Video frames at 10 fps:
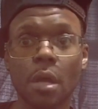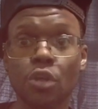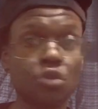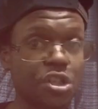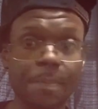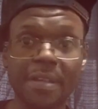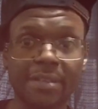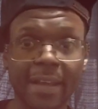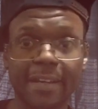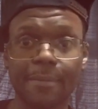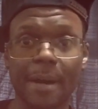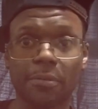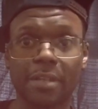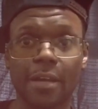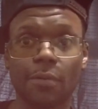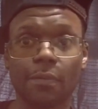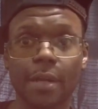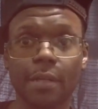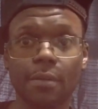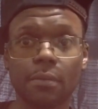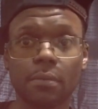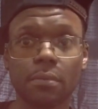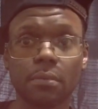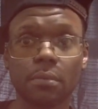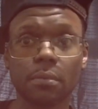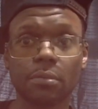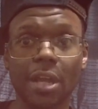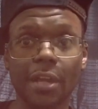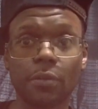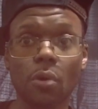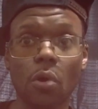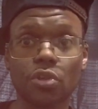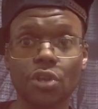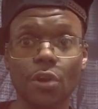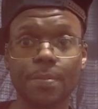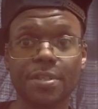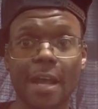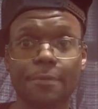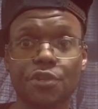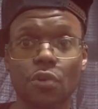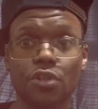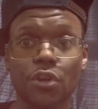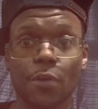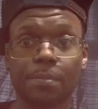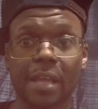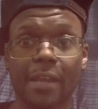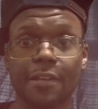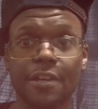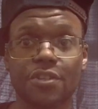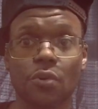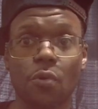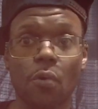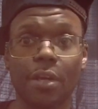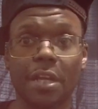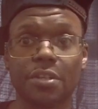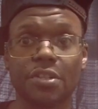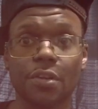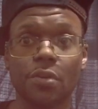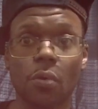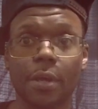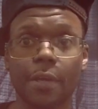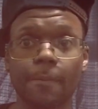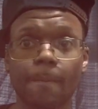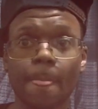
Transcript: you should be thinking about that already. Think long term. Stop short term thinking. It's corny and it's annoying.